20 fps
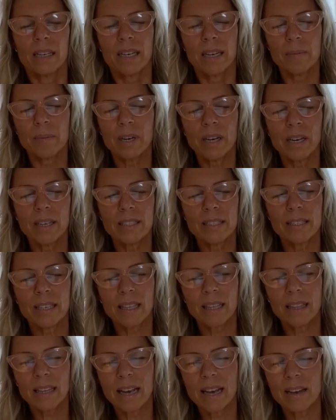And we're
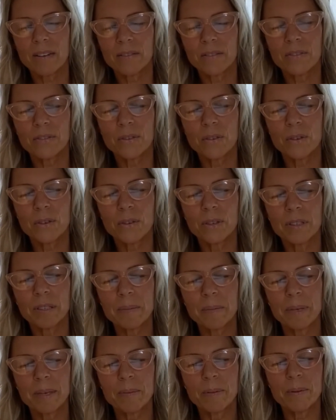asking that for
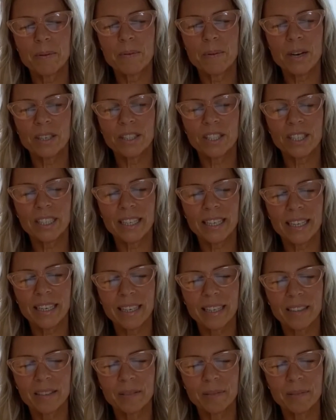people watching.